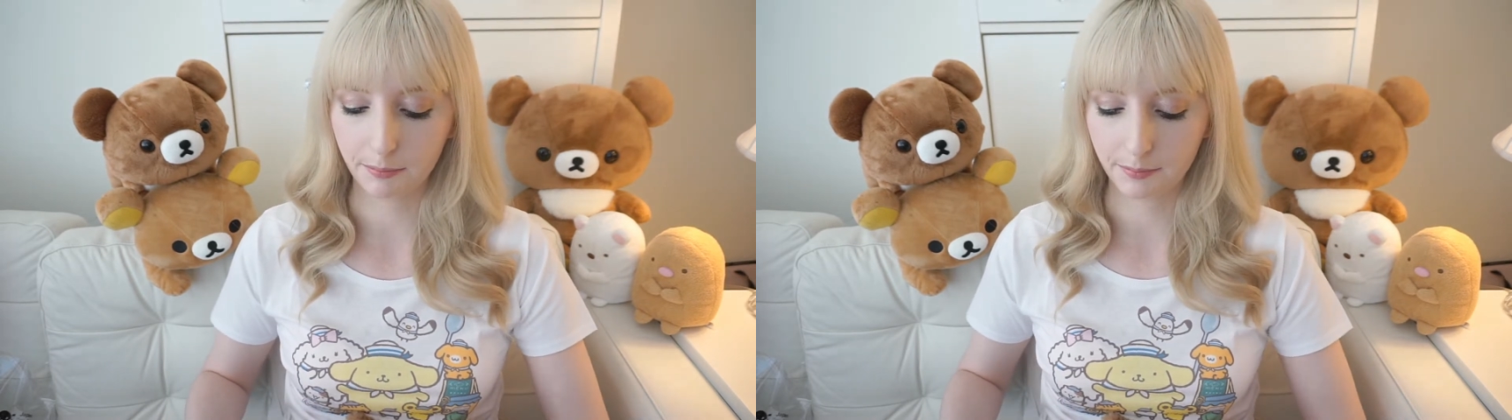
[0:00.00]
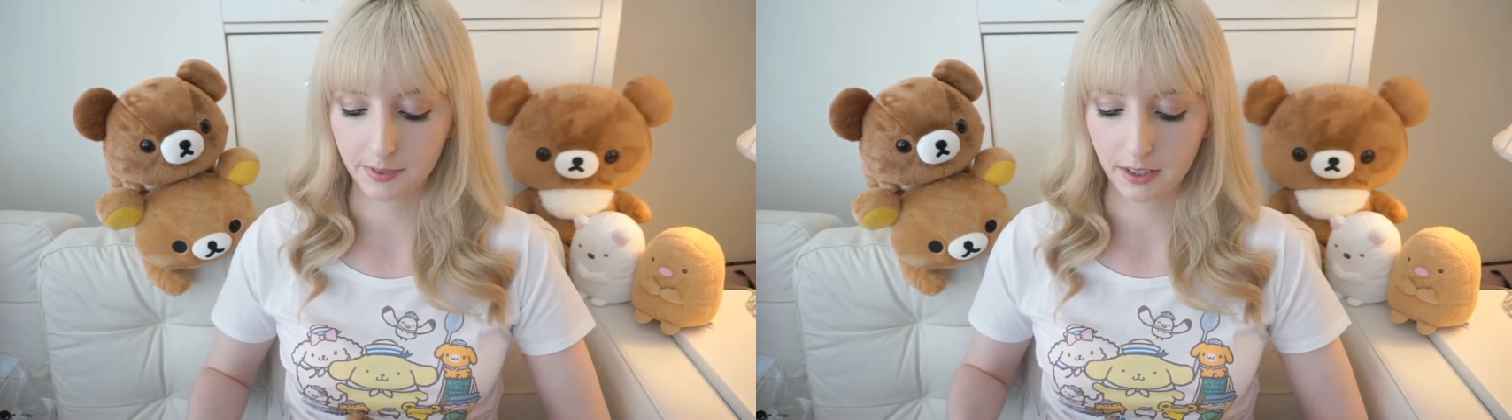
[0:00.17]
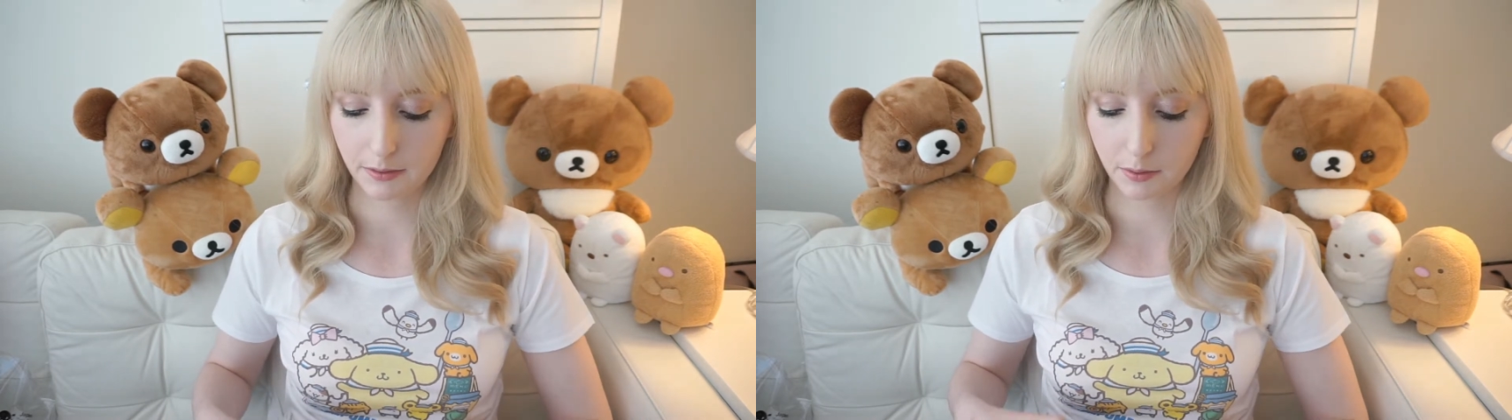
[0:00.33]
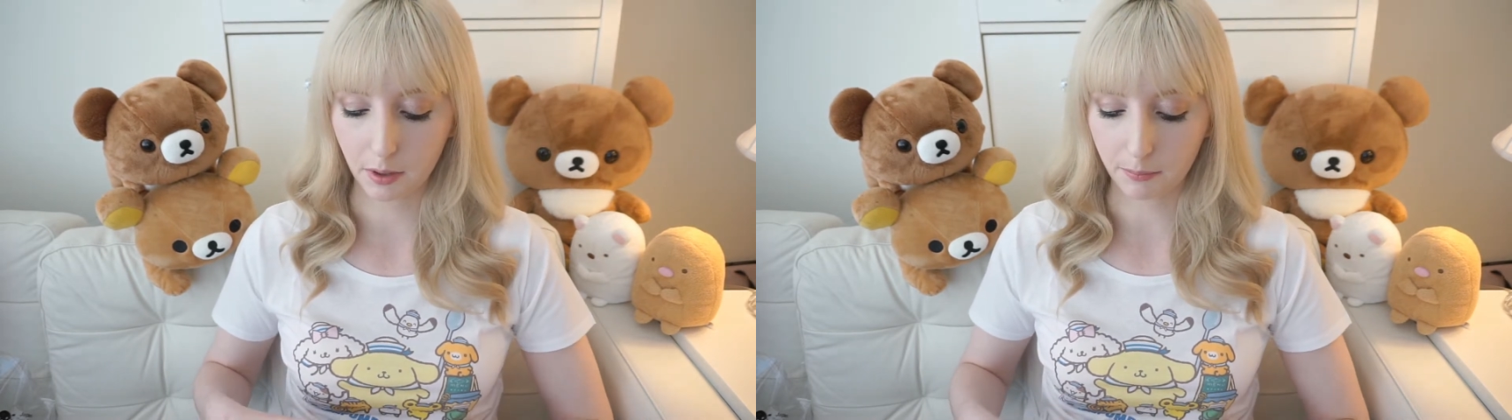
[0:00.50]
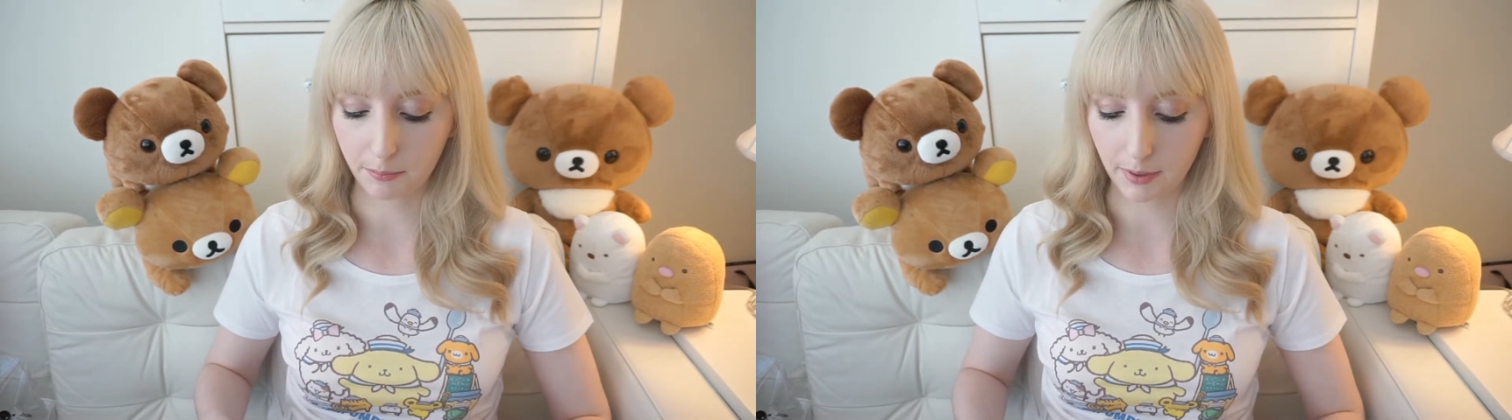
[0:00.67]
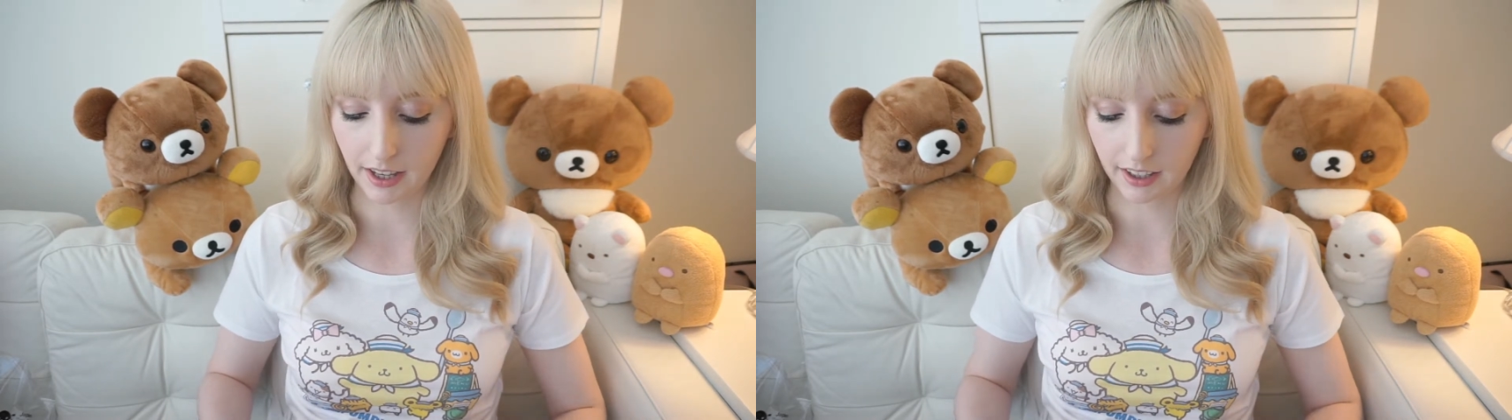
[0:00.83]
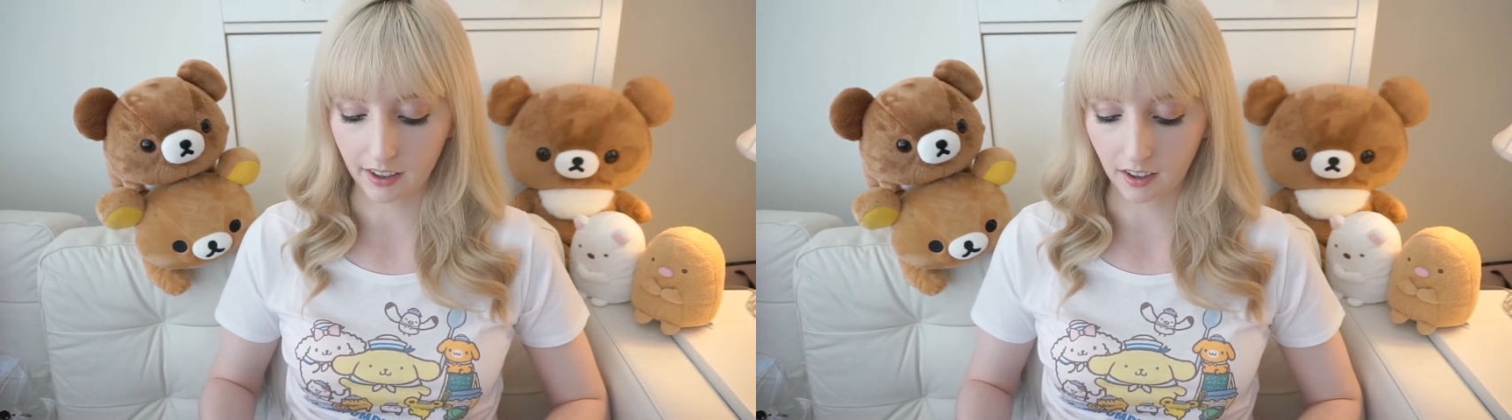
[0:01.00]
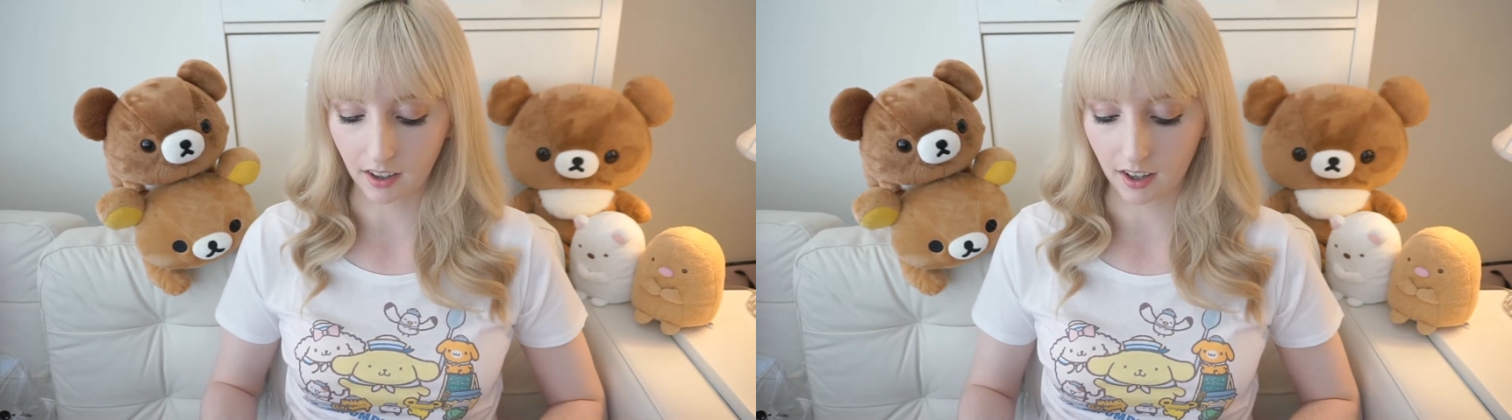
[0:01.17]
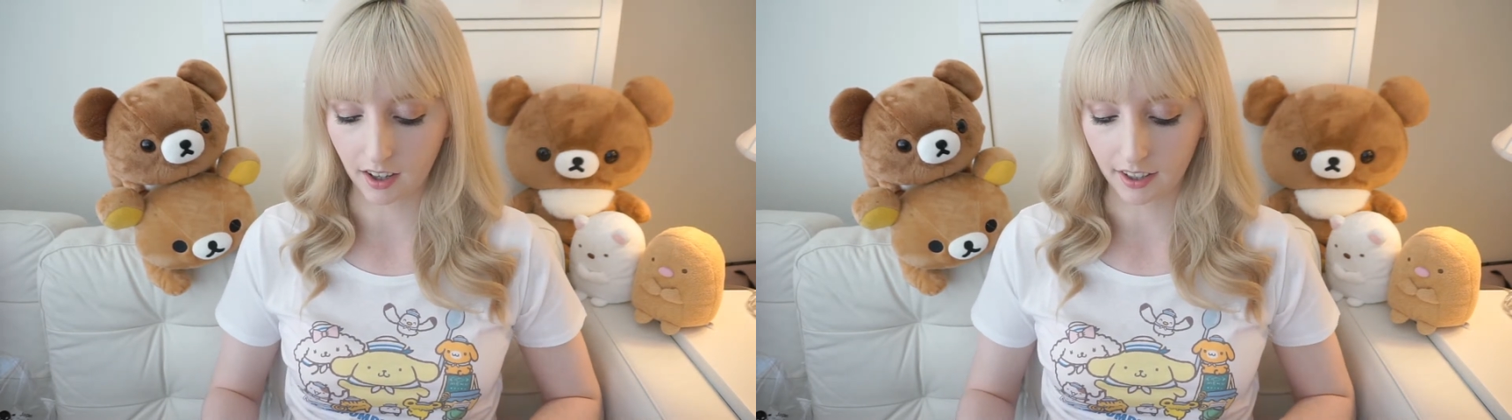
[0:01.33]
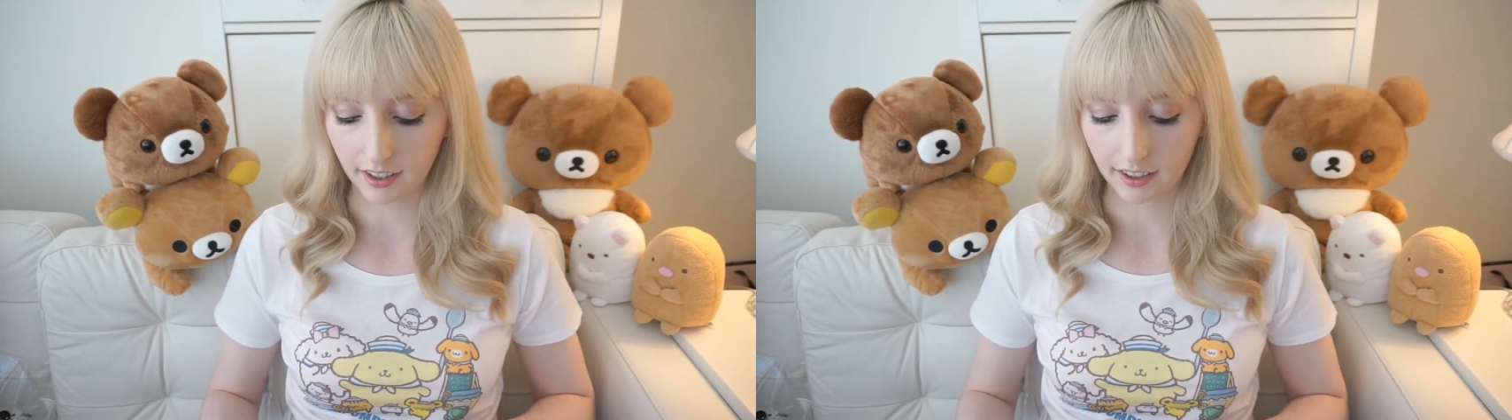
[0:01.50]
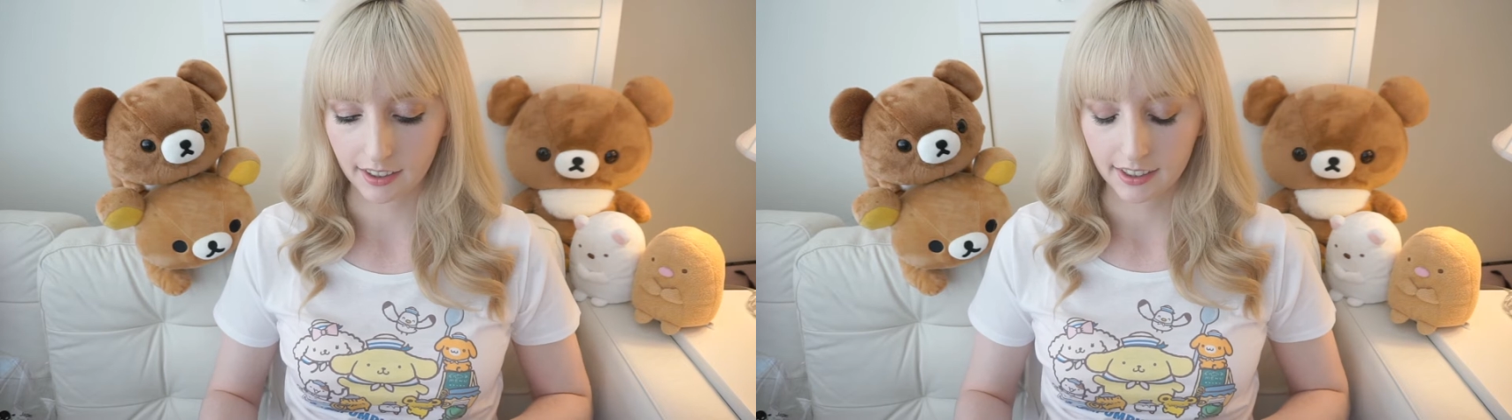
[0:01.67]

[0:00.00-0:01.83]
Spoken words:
seems to be big on